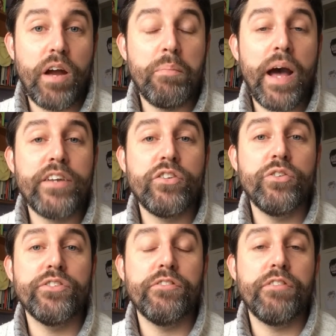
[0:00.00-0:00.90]
our bad
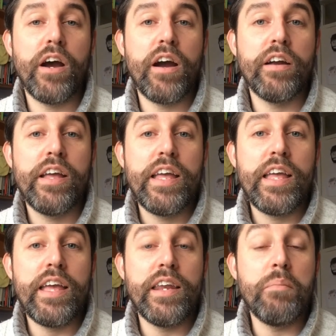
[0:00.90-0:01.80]
news of our
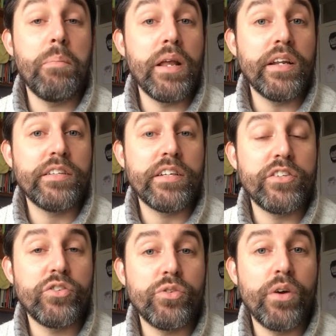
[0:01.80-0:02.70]

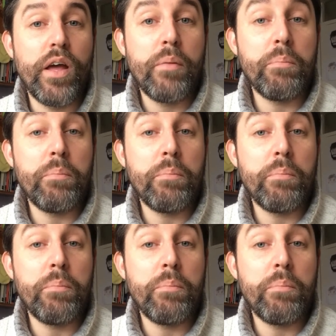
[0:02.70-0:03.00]
inability to